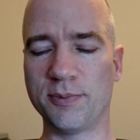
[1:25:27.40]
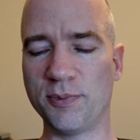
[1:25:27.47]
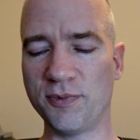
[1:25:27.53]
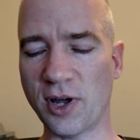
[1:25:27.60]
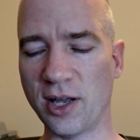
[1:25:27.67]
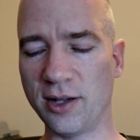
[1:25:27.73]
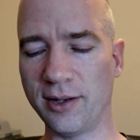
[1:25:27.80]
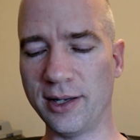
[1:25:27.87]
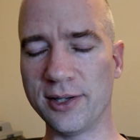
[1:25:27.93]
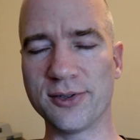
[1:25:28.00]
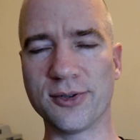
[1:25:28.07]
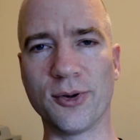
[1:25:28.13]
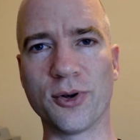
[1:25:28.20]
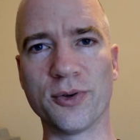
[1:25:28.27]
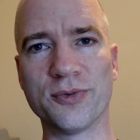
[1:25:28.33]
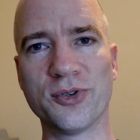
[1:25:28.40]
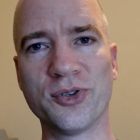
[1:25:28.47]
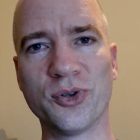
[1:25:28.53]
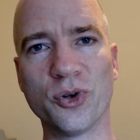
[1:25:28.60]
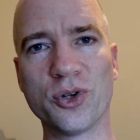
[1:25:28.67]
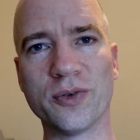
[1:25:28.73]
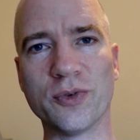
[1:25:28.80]
finally sort
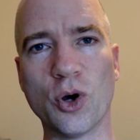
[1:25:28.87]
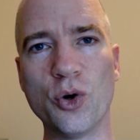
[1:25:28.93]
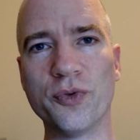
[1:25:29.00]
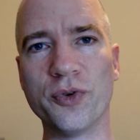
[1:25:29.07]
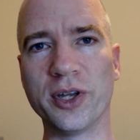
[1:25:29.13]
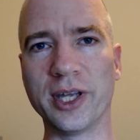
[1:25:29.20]
of over